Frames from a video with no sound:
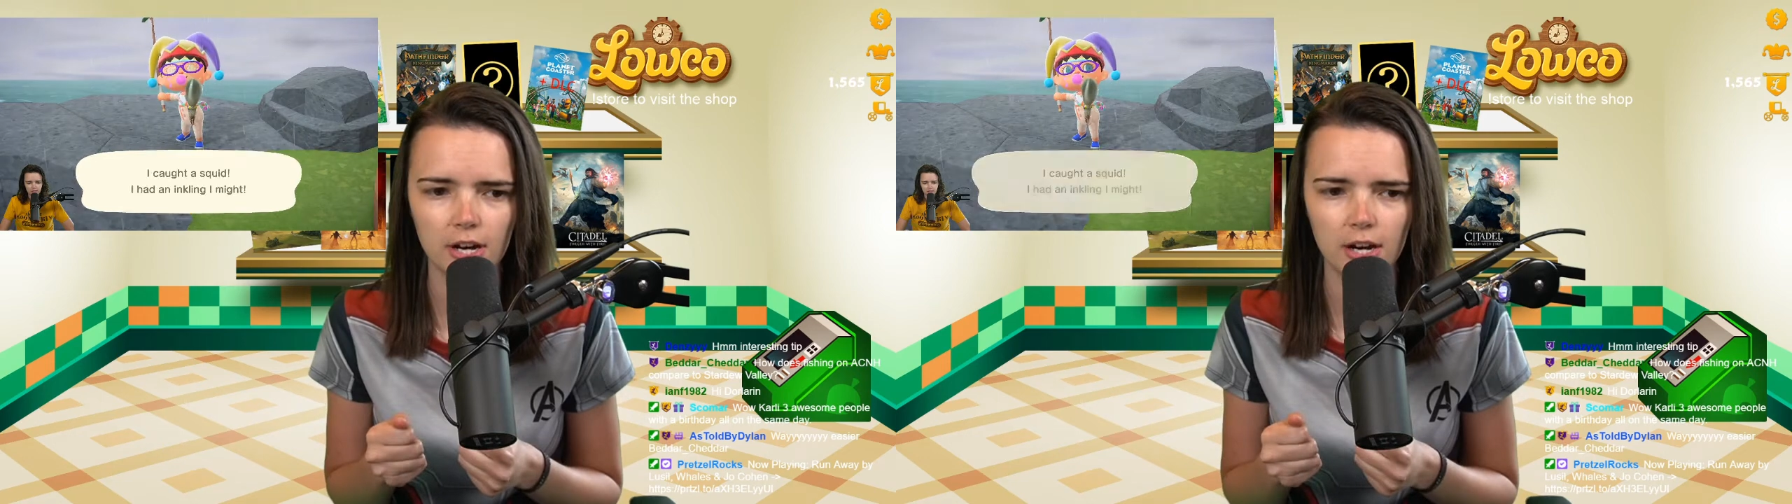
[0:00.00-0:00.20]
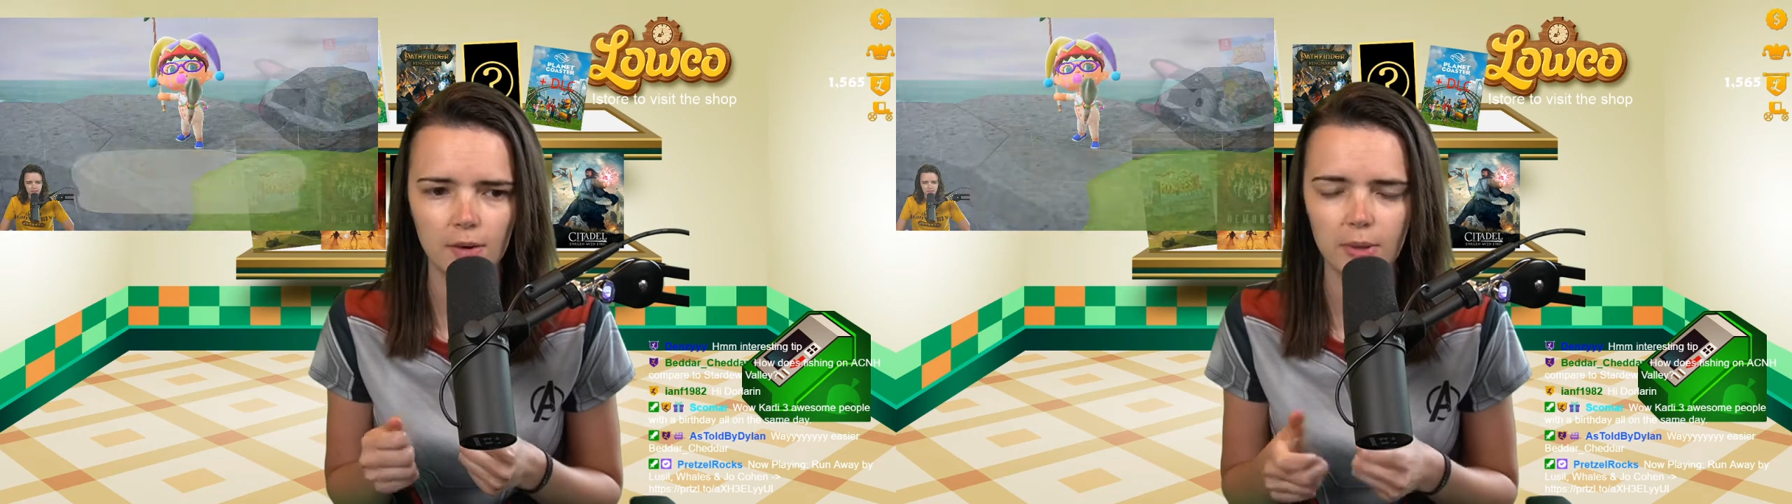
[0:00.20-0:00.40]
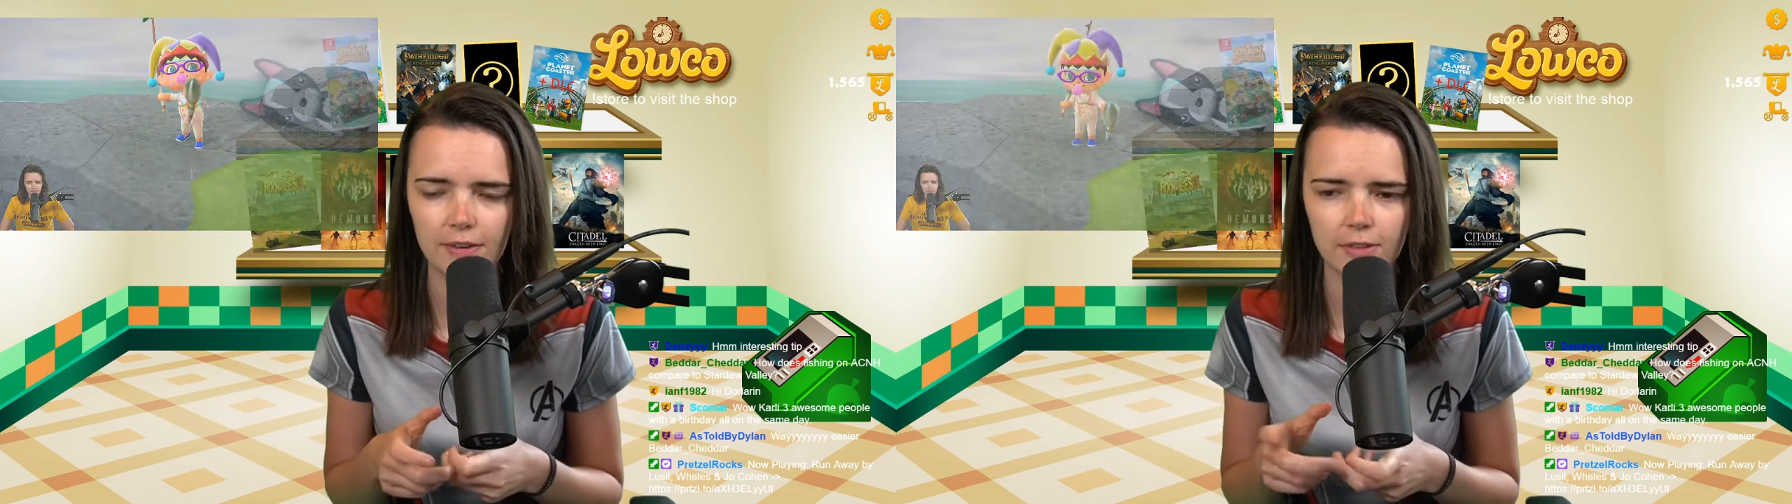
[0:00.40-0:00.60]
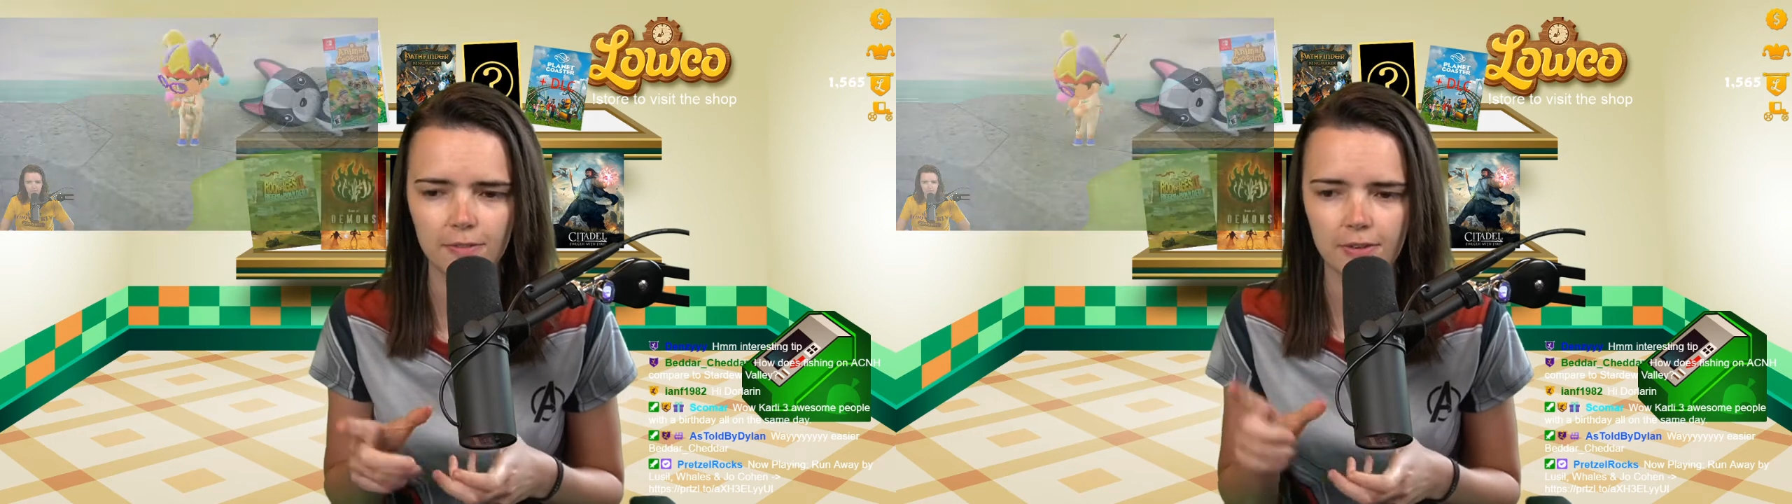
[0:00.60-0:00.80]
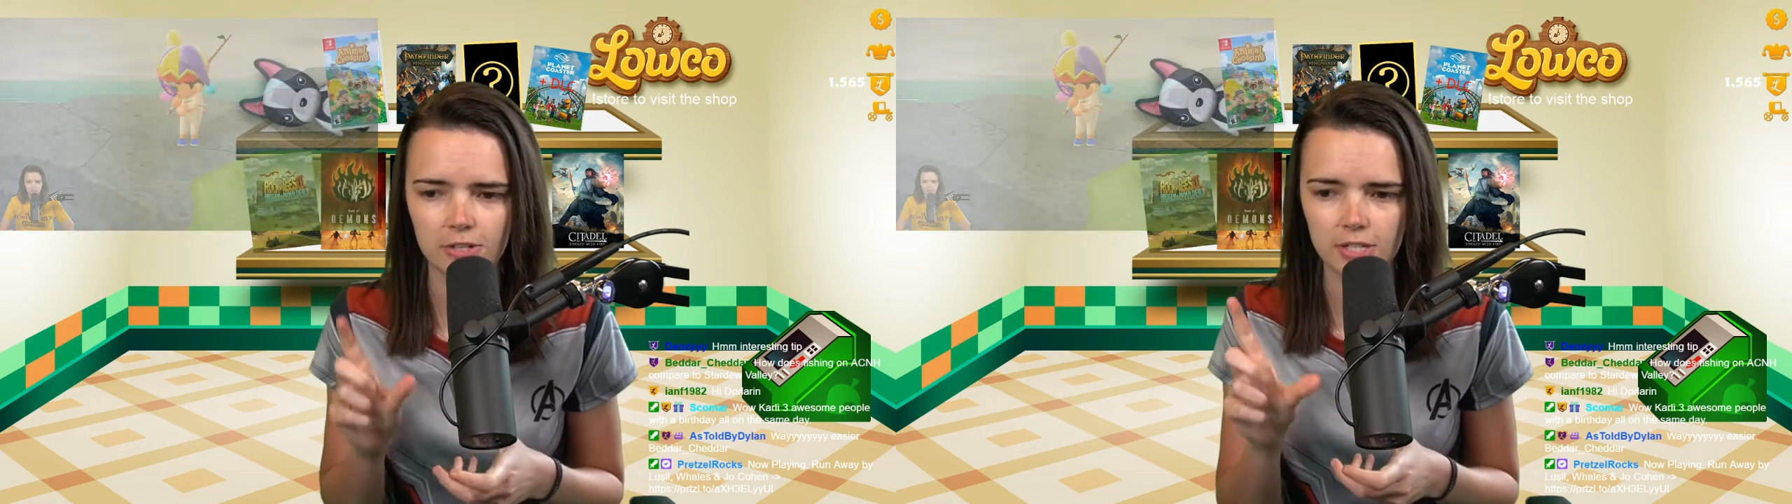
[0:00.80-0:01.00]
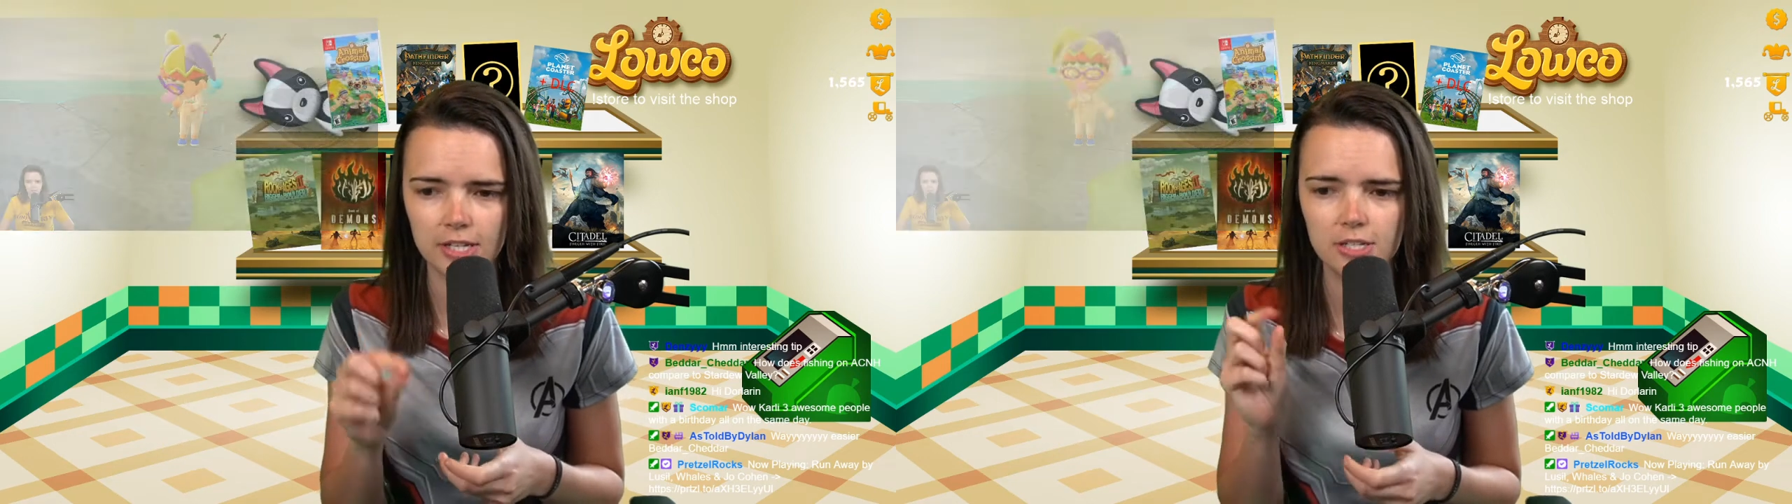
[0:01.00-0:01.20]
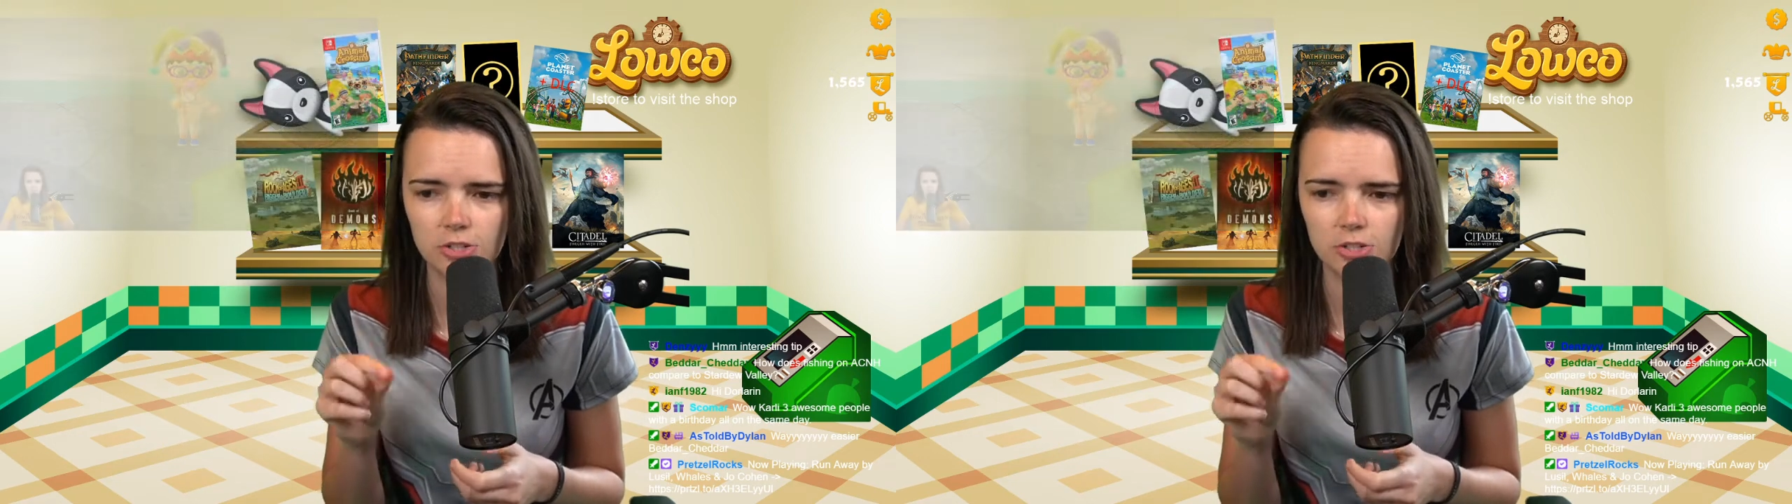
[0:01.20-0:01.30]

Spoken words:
whenever the fish does